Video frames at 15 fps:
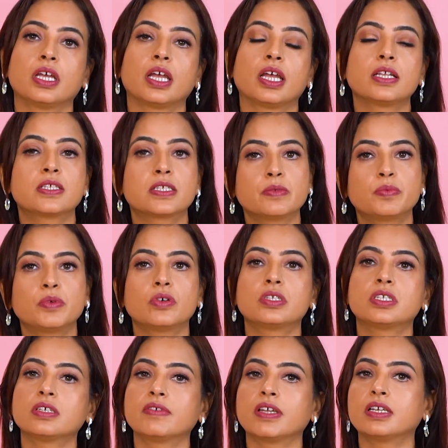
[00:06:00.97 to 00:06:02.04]
and
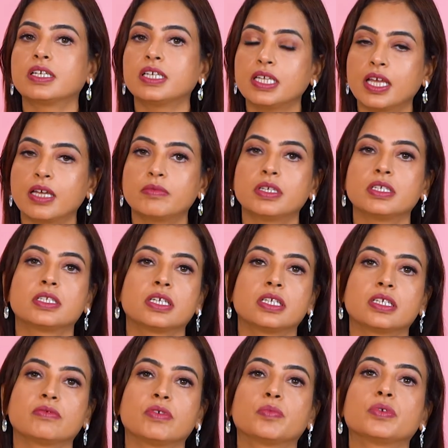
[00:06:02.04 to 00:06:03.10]
supportive and
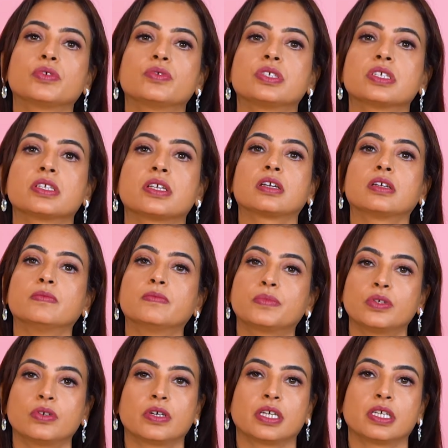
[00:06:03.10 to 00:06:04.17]
rehabilitative approaches
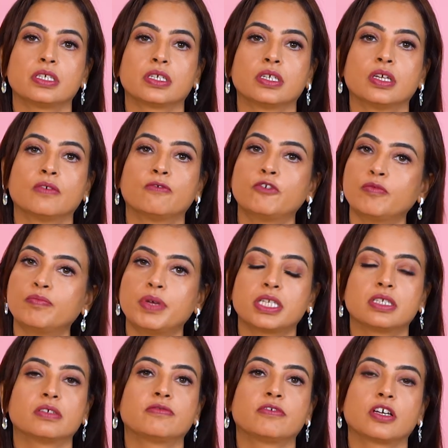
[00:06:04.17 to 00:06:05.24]
employed for
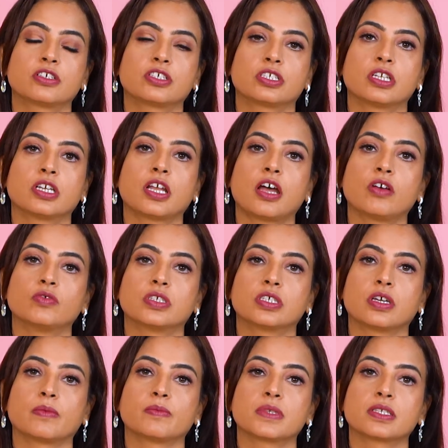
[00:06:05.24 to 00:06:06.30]
better functional
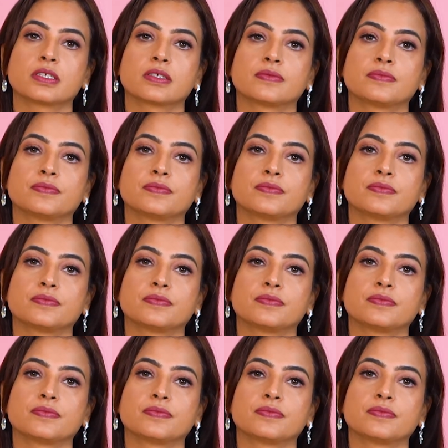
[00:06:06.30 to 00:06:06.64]
outcomes.